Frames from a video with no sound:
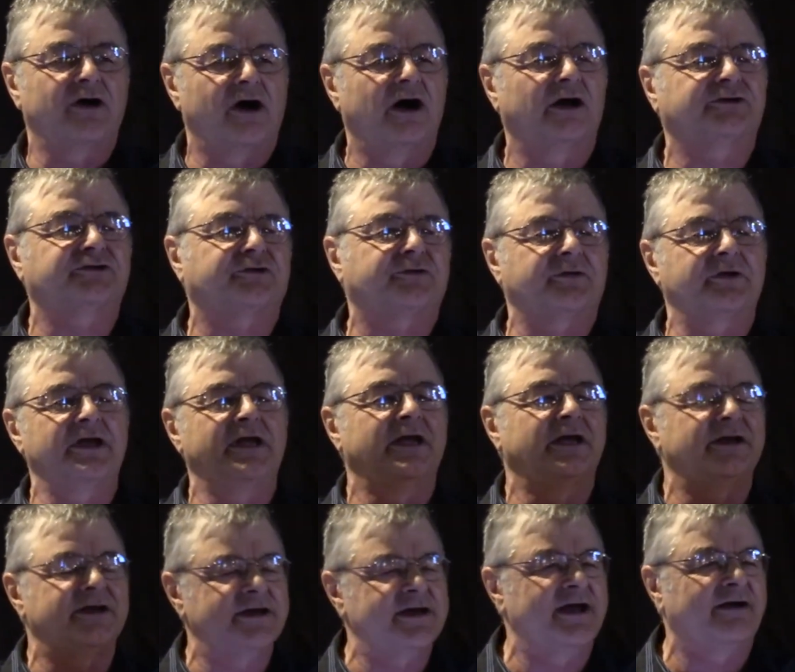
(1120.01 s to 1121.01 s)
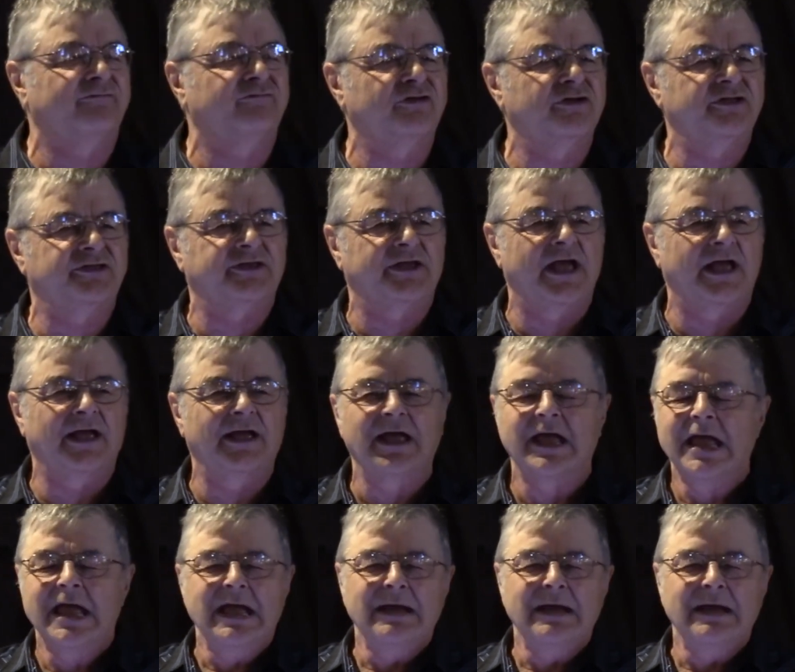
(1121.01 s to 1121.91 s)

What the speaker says: God created everything.